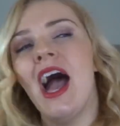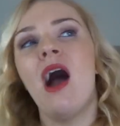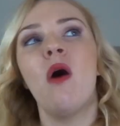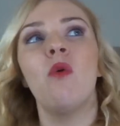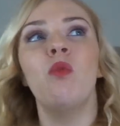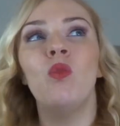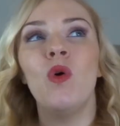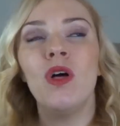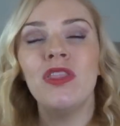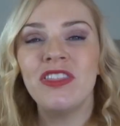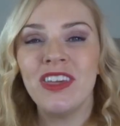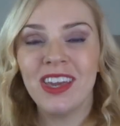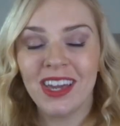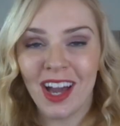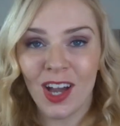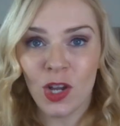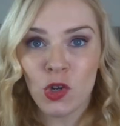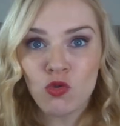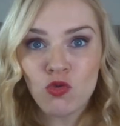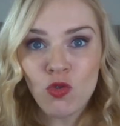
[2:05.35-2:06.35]
And one thing
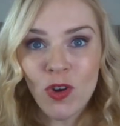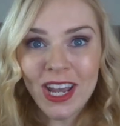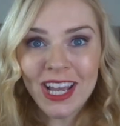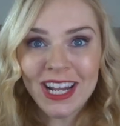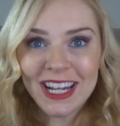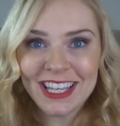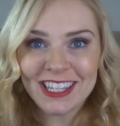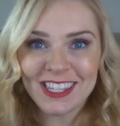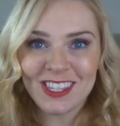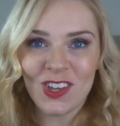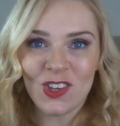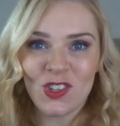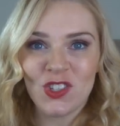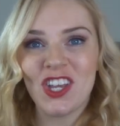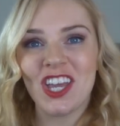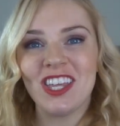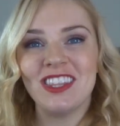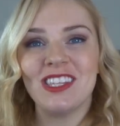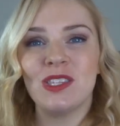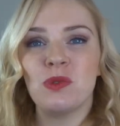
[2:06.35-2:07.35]
I really
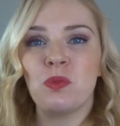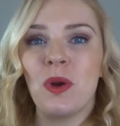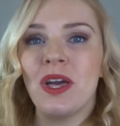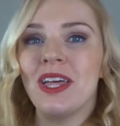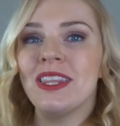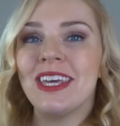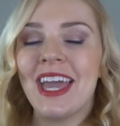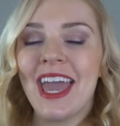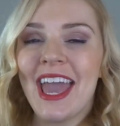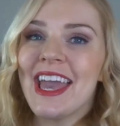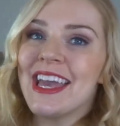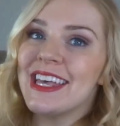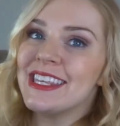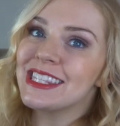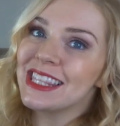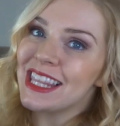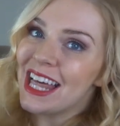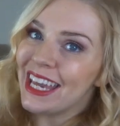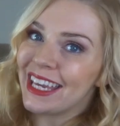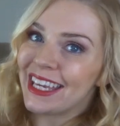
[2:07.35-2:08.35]
associate this with
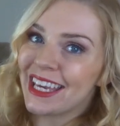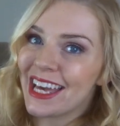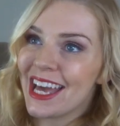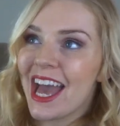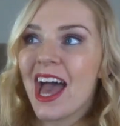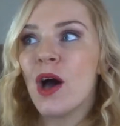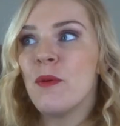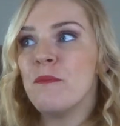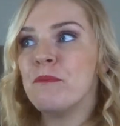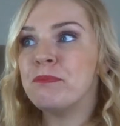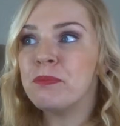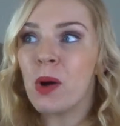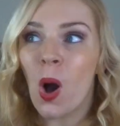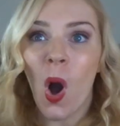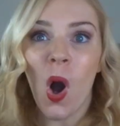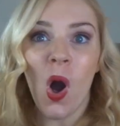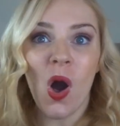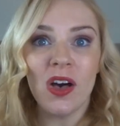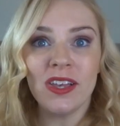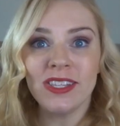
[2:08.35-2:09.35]
is like
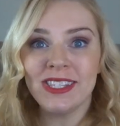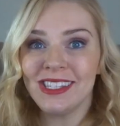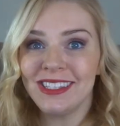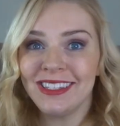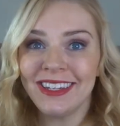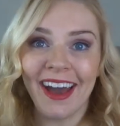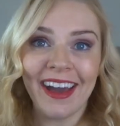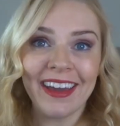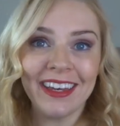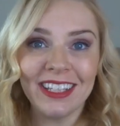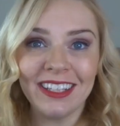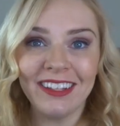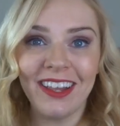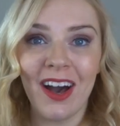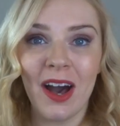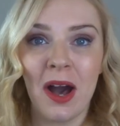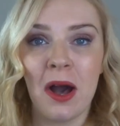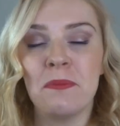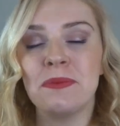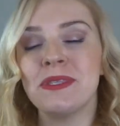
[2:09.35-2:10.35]
bars,
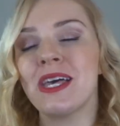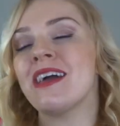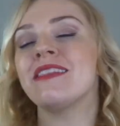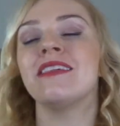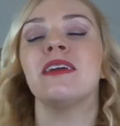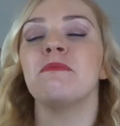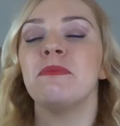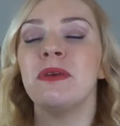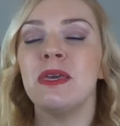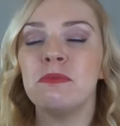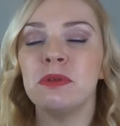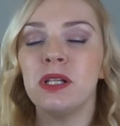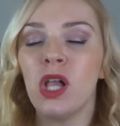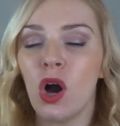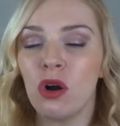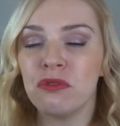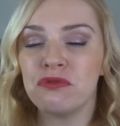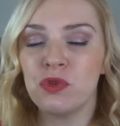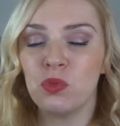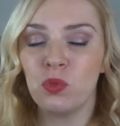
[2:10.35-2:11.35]
nightclubs. I think people
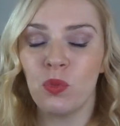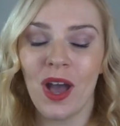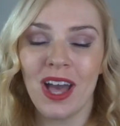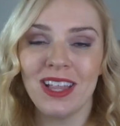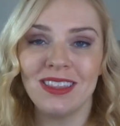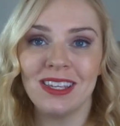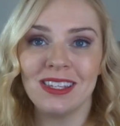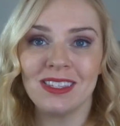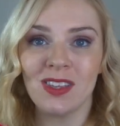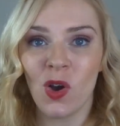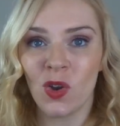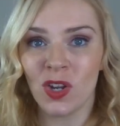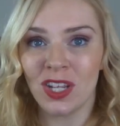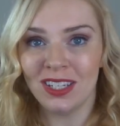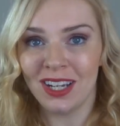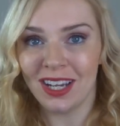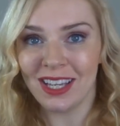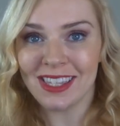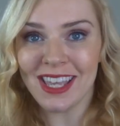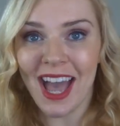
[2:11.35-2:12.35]
often wear this on a
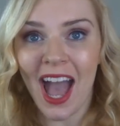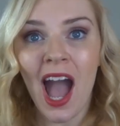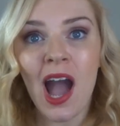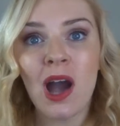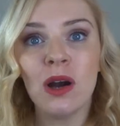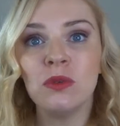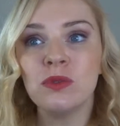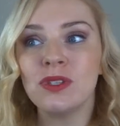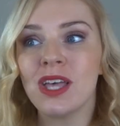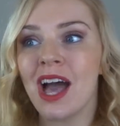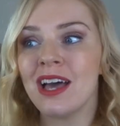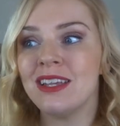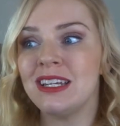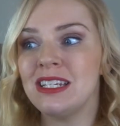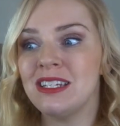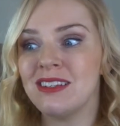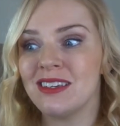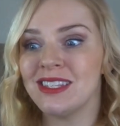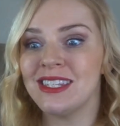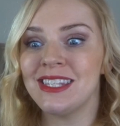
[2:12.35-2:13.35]
night out, and
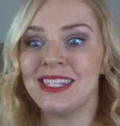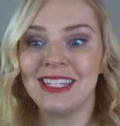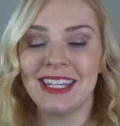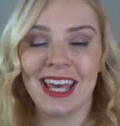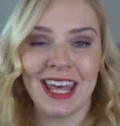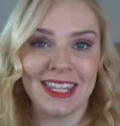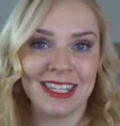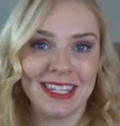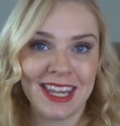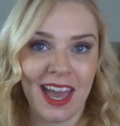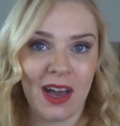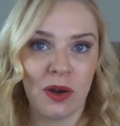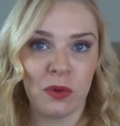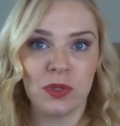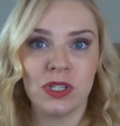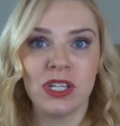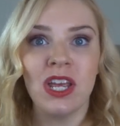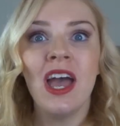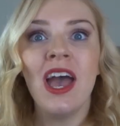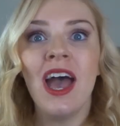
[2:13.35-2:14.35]
it does stand
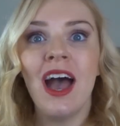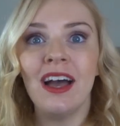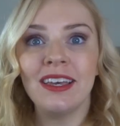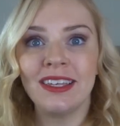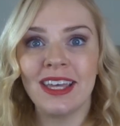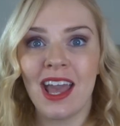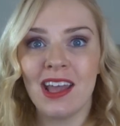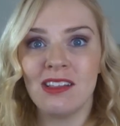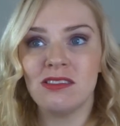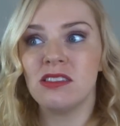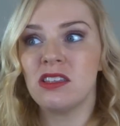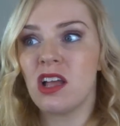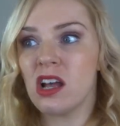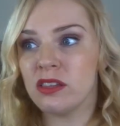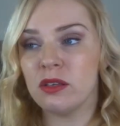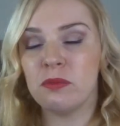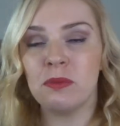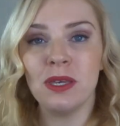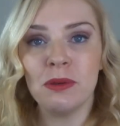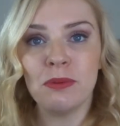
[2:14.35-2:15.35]
out against
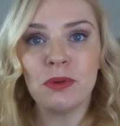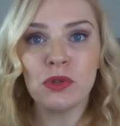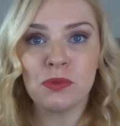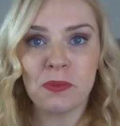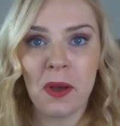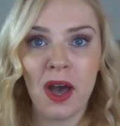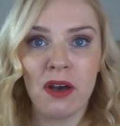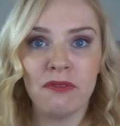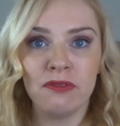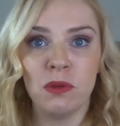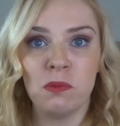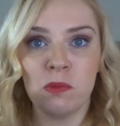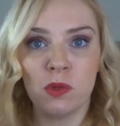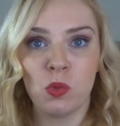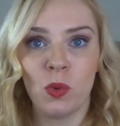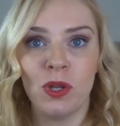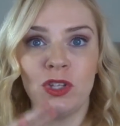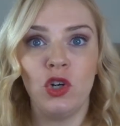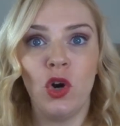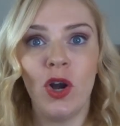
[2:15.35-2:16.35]
other people's
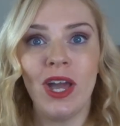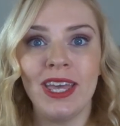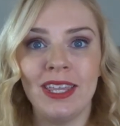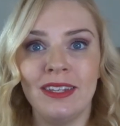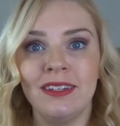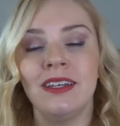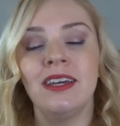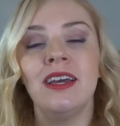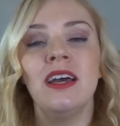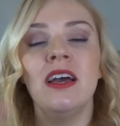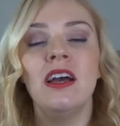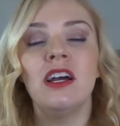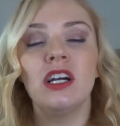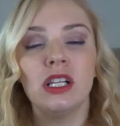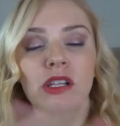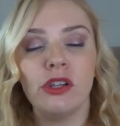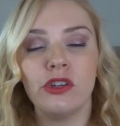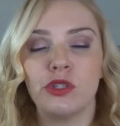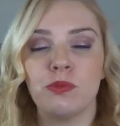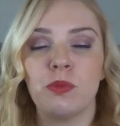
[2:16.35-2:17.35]
perfumes when you're in
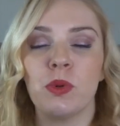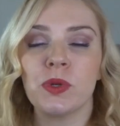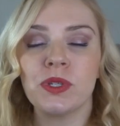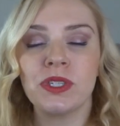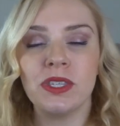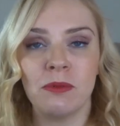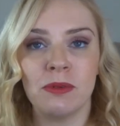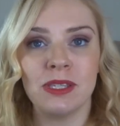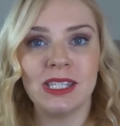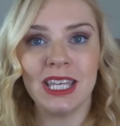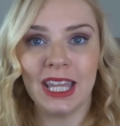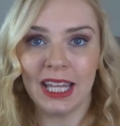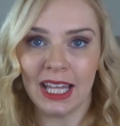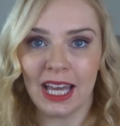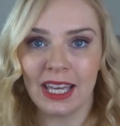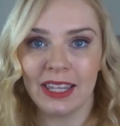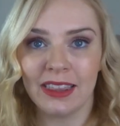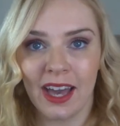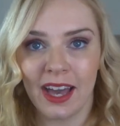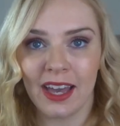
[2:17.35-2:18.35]
close proximity
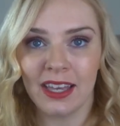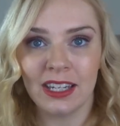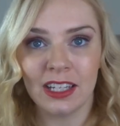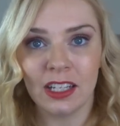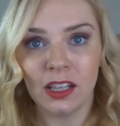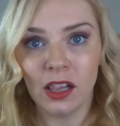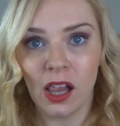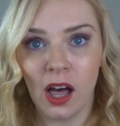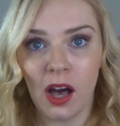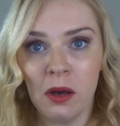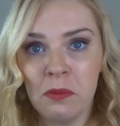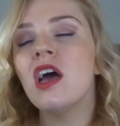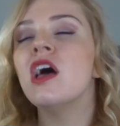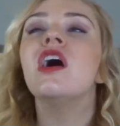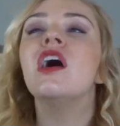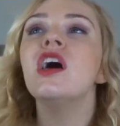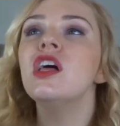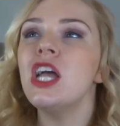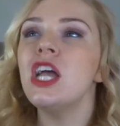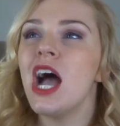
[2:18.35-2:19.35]
like that in a club.
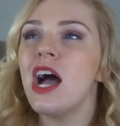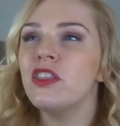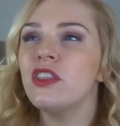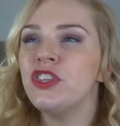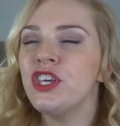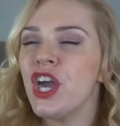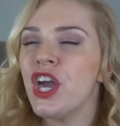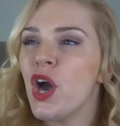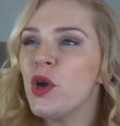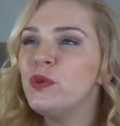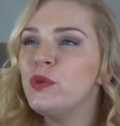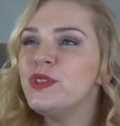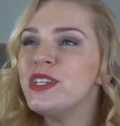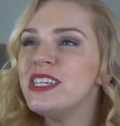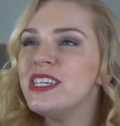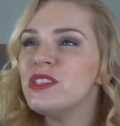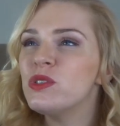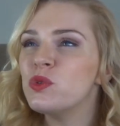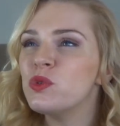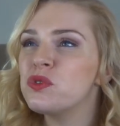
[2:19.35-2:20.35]
The
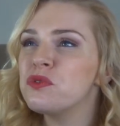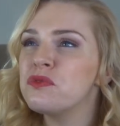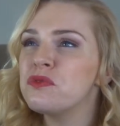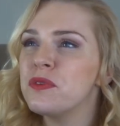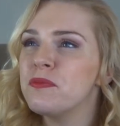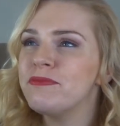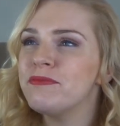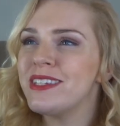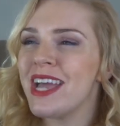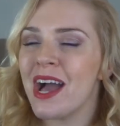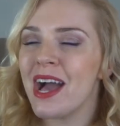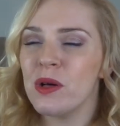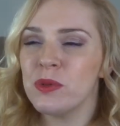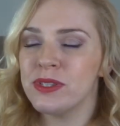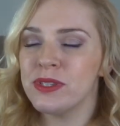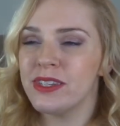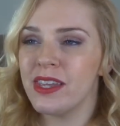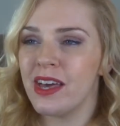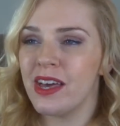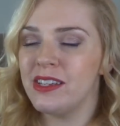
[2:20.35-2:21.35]
only sort of
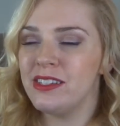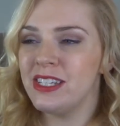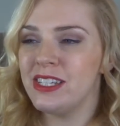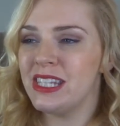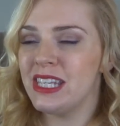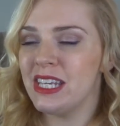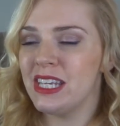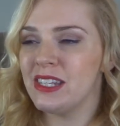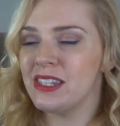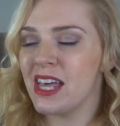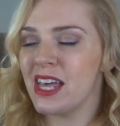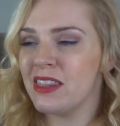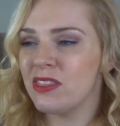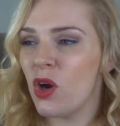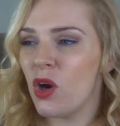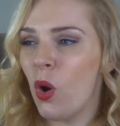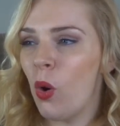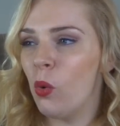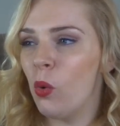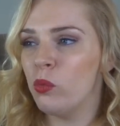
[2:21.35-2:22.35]
downside to this and
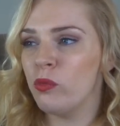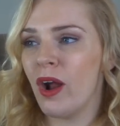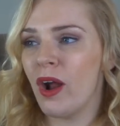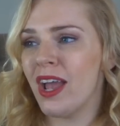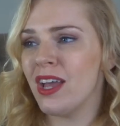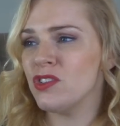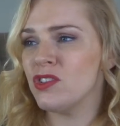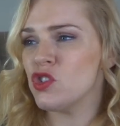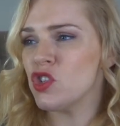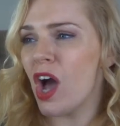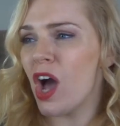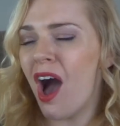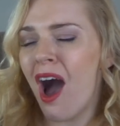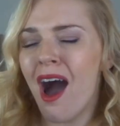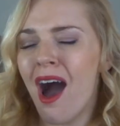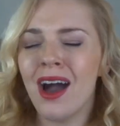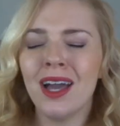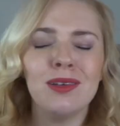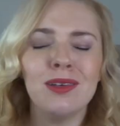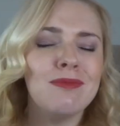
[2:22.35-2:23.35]
the whole range,
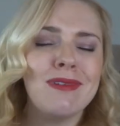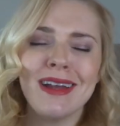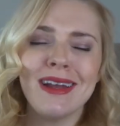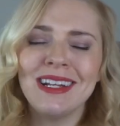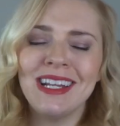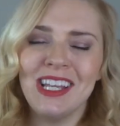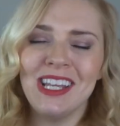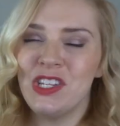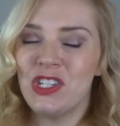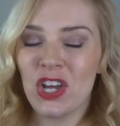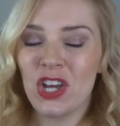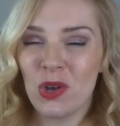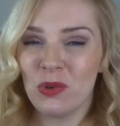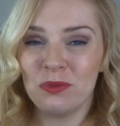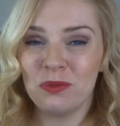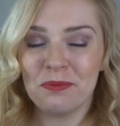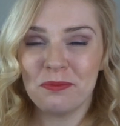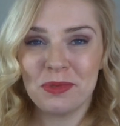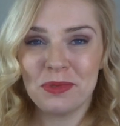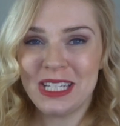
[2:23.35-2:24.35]
I really
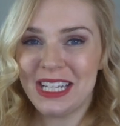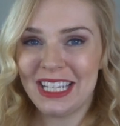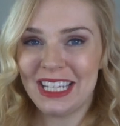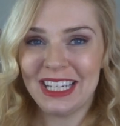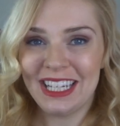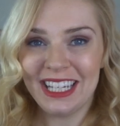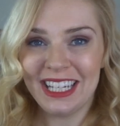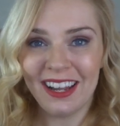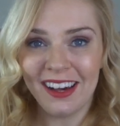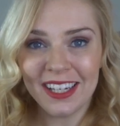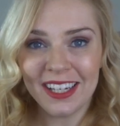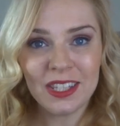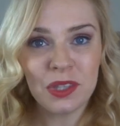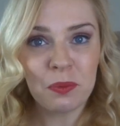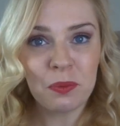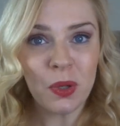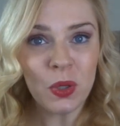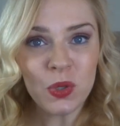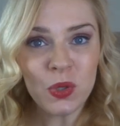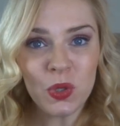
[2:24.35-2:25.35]
don't particularly like the
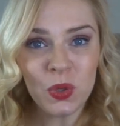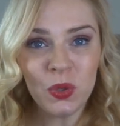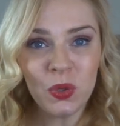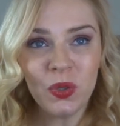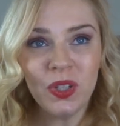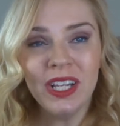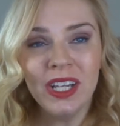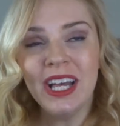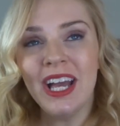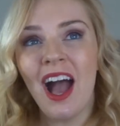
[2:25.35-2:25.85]
bottle.